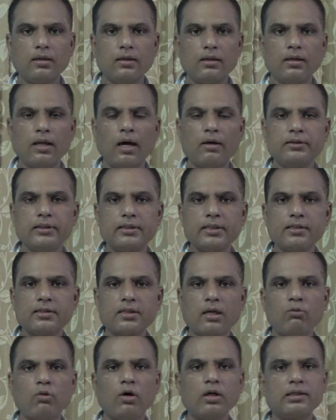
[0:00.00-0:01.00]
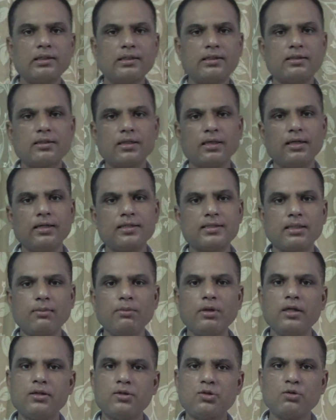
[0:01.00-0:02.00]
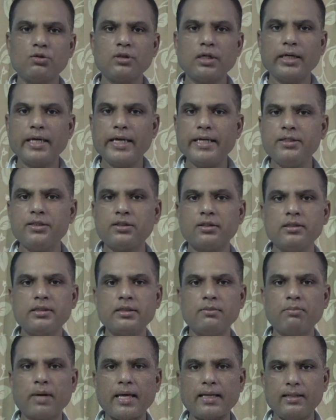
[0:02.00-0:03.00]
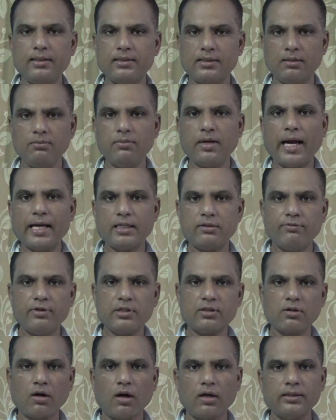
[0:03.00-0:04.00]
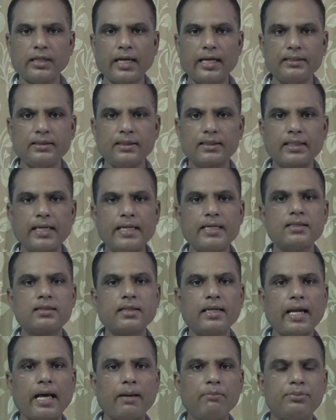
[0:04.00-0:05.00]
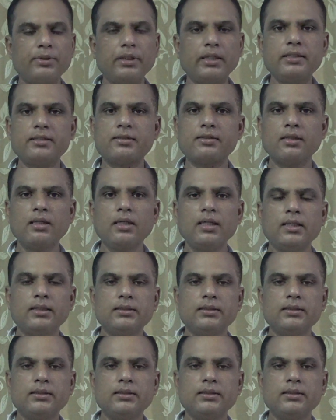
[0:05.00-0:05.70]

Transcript: Now this is somewhat similar to the ancient imperialism, as we saw that the kings and emperors,